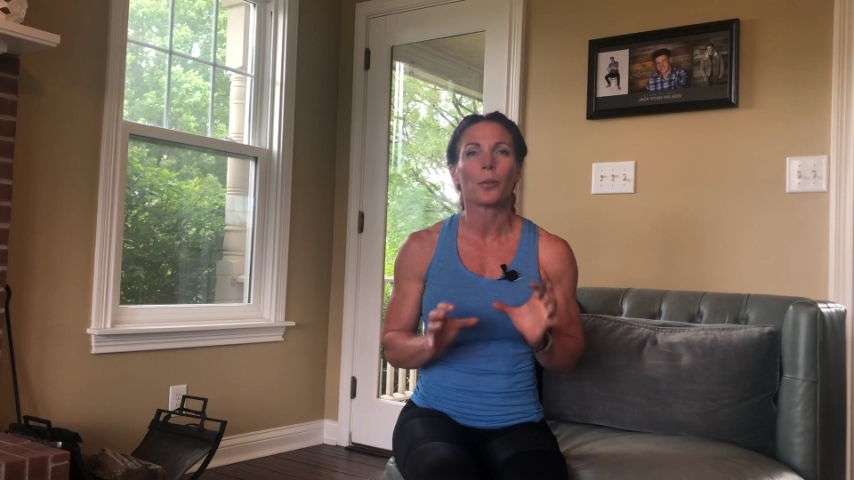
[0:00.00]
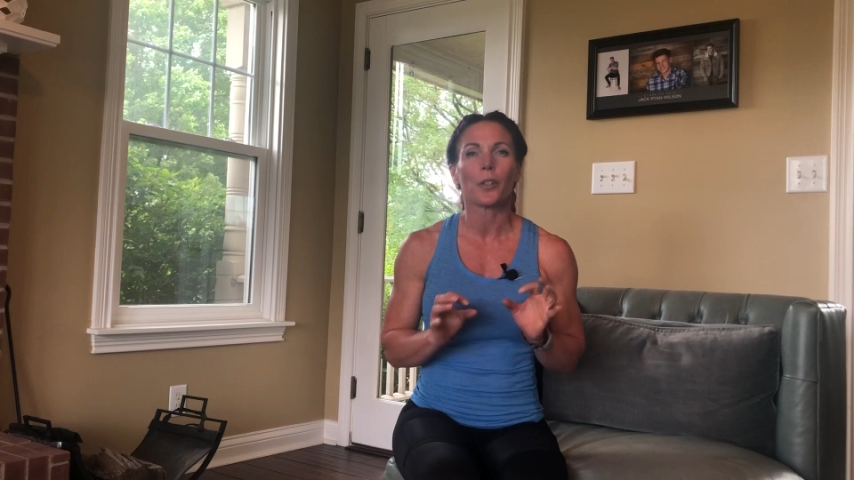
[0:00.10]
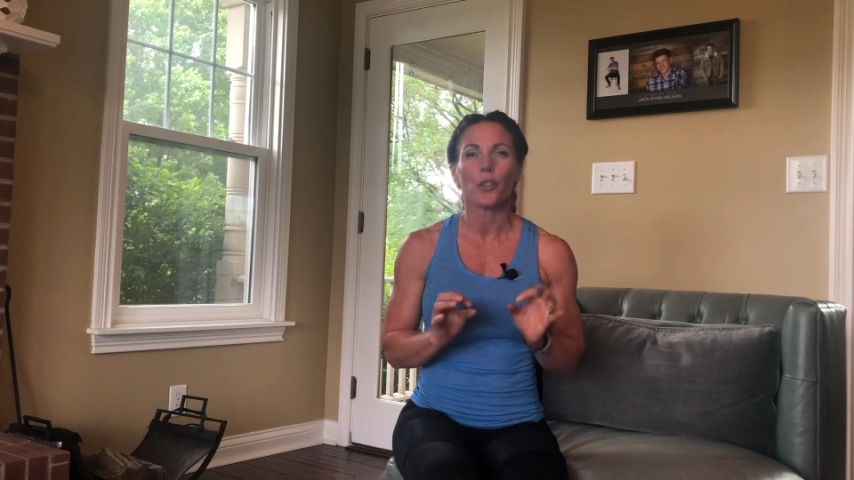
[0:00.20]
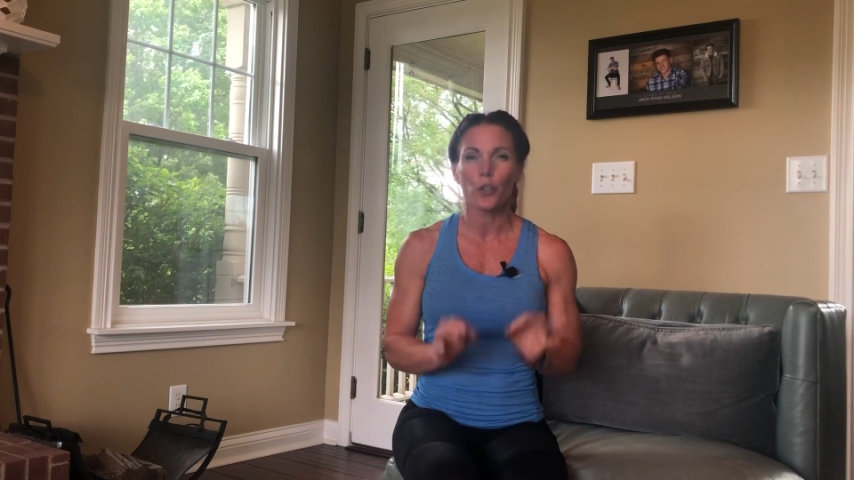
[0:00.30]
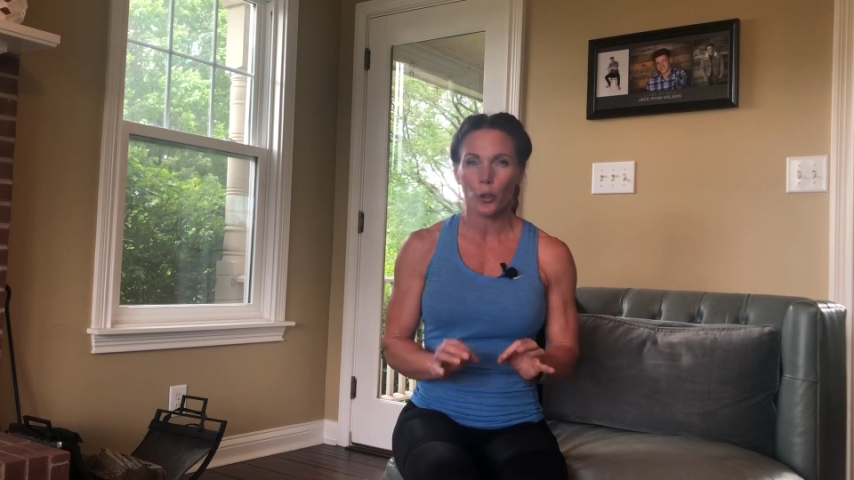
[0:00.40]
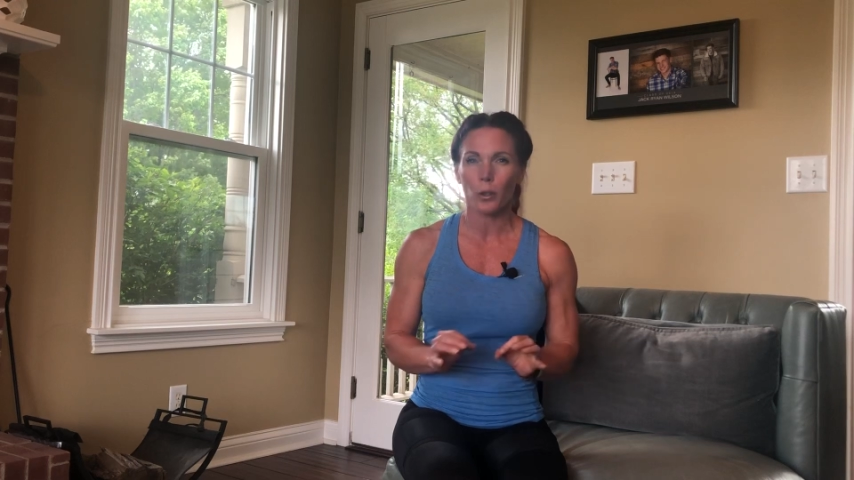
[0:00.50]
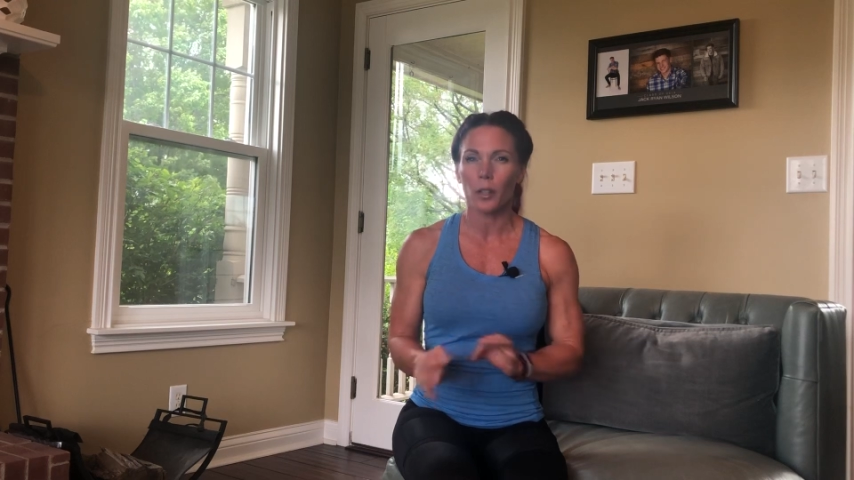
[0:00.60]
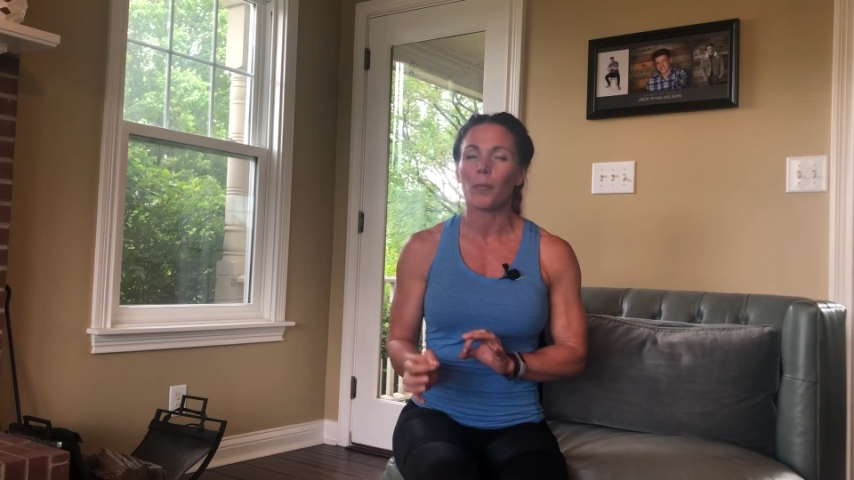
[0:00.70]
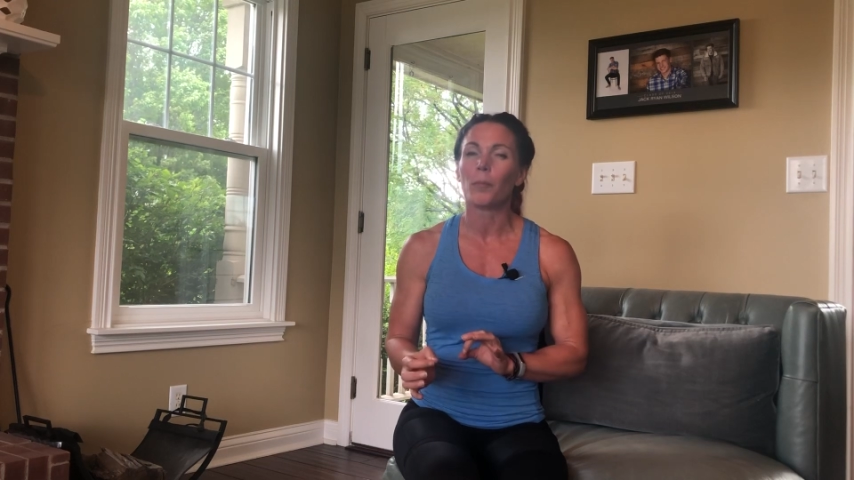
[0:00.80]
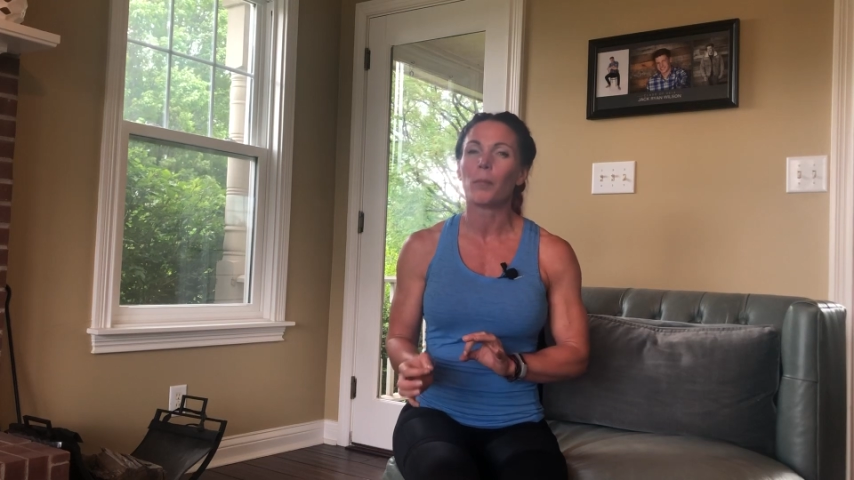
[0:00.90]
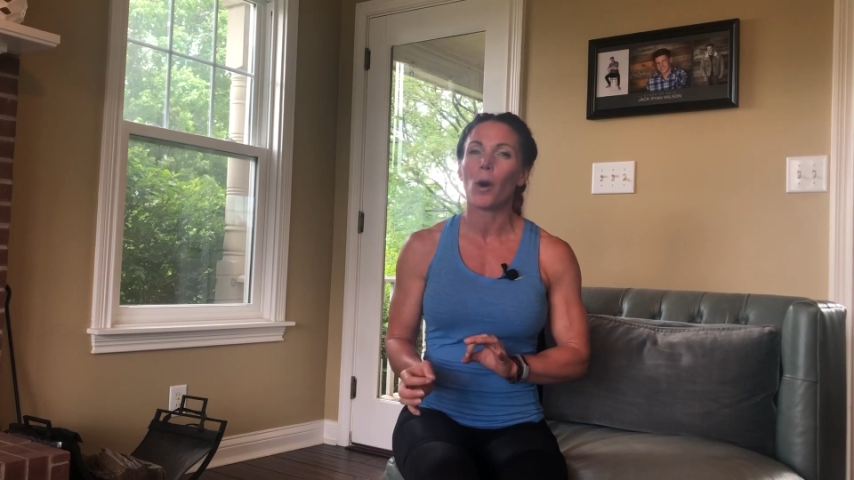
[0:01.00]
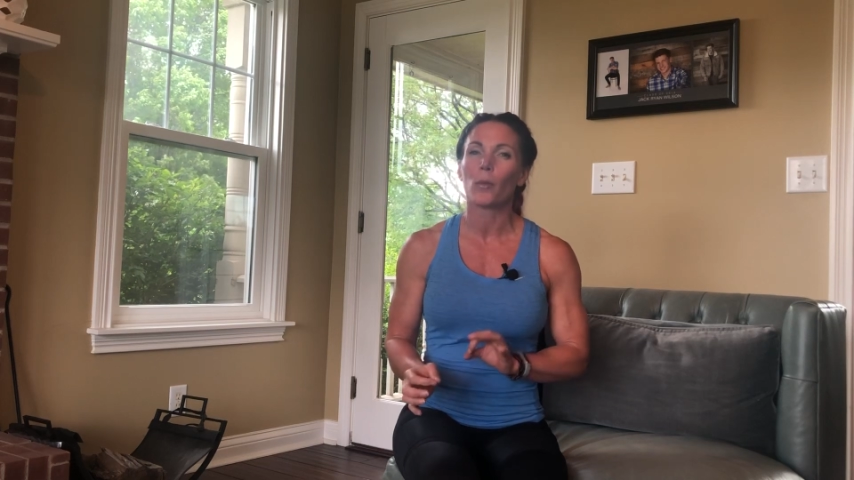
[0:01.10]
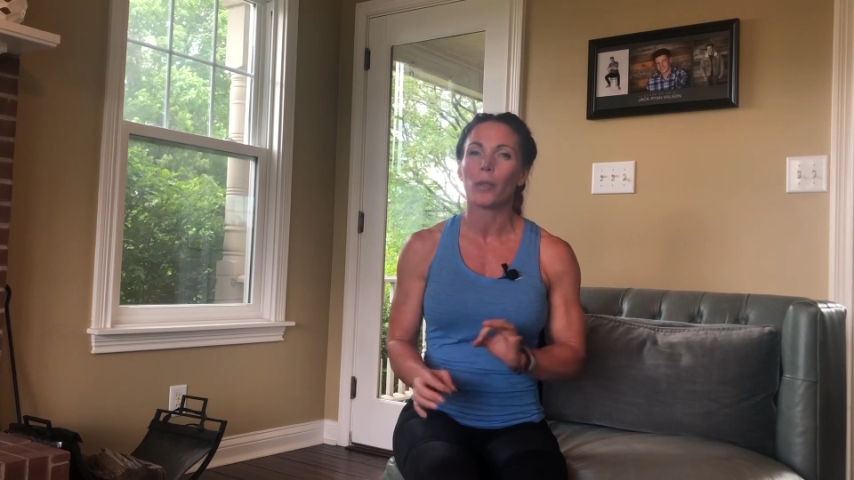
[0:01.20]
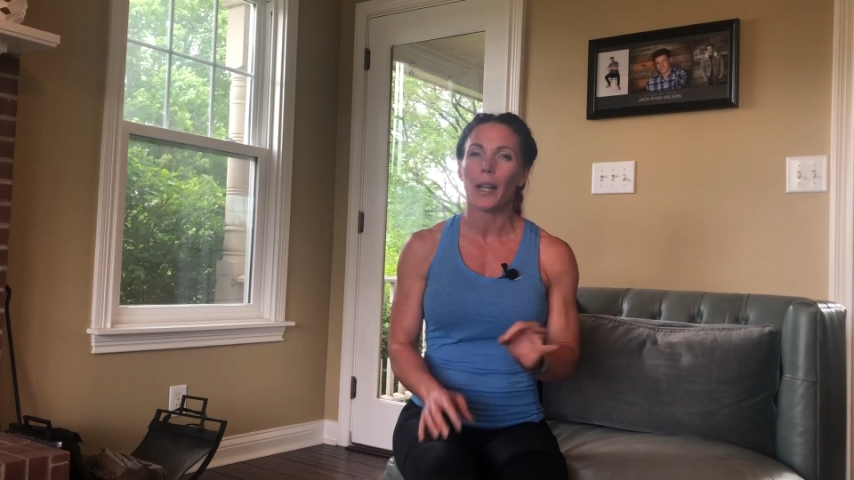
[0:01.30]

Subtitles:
the Journal of Bone